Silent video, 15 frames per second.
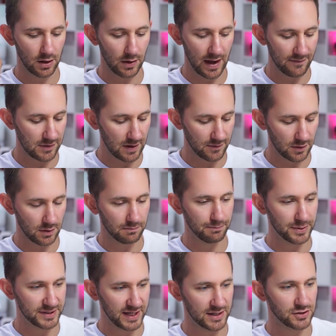You know, have you ever
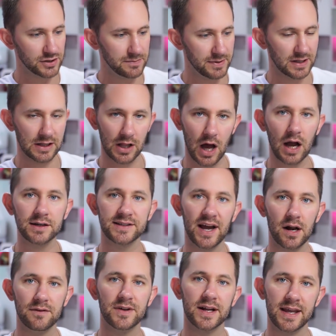potentially been locked
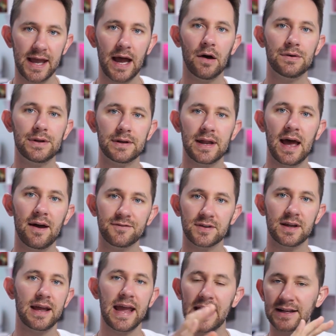out of an account and
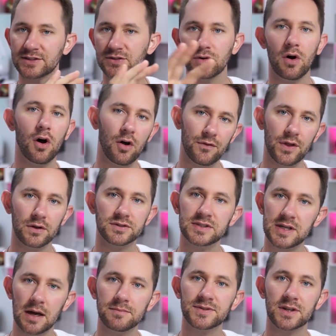have to answer all those
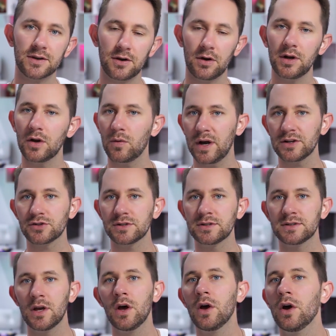dumb security
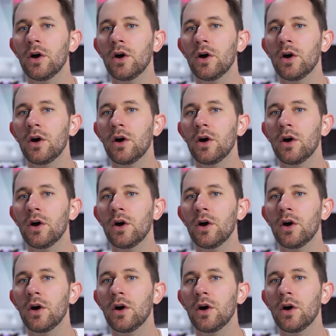questions?